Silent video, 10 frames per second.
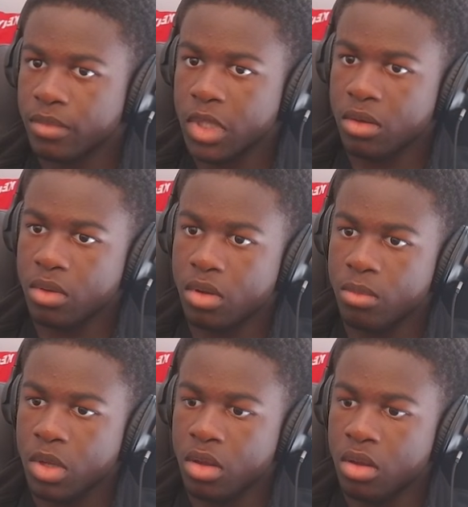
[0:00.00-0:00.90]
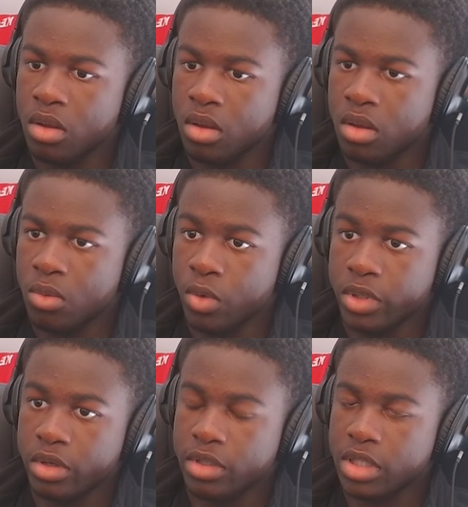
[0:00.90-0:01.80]
There we go.
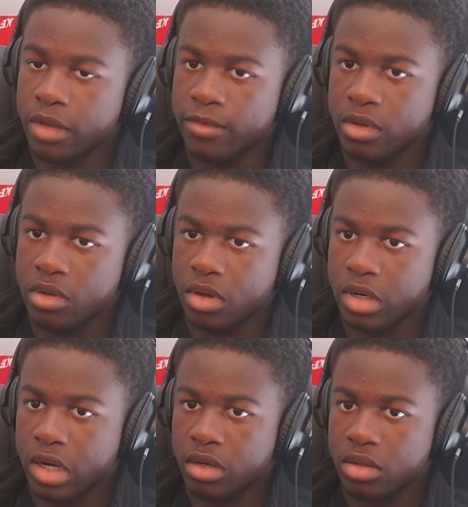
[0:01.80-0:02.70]
137 on air.